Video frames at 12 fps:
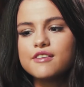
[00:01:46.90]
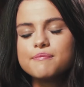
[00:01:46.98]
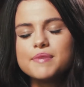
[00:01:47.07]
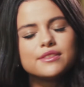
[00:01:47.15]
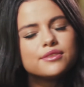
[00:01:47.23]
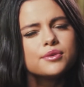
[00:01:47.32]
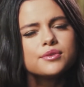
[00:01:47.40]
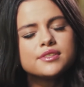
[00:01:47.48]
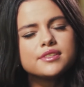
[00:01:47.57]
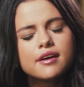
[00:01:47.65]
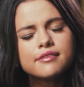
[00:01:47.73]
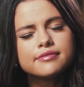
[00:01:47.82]
that she had been
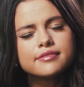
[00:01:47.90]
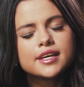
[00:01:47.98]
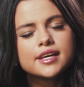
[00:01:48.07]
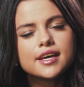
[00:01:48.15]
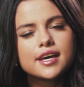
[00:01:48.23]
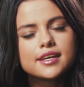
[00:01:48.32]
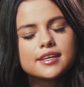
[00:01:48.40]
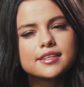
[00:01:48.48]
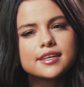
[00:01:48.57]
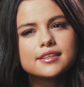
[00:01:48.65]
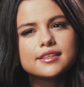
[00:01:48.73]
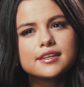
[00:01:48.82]
diagnosed with lupus
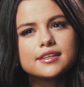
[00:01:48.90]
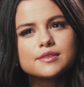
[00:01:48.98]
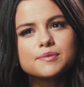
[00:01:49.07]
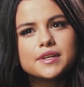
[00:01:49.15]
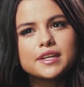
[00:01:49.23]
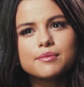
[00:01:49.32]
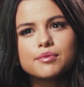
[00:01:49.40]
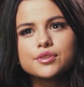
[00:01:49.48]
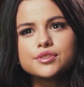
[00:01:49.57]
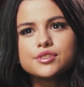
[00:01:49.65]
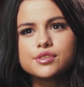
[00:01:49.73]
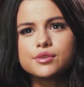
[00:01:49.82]
and was undergoing
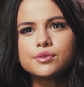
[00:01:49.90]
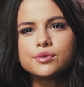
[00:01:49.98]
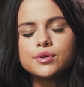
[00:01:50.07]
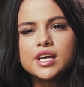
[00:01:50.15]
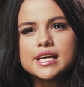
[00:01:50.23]
chemotherapy.